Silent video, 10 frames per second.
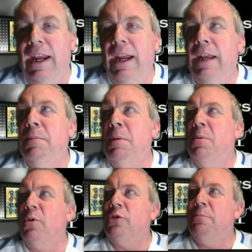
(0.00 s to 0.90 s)
my
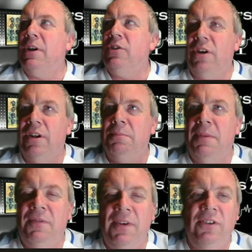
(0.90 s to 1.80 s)
post-match on my
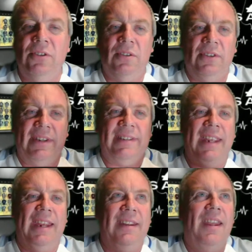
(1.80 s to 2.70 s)
video, as I
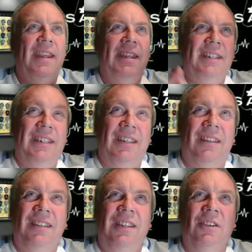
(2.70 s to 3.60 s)
said,
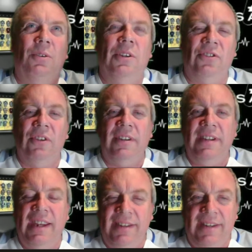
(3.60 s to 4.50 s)
it's going to
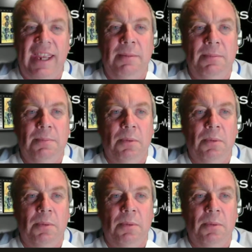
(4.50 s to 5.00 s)
take time.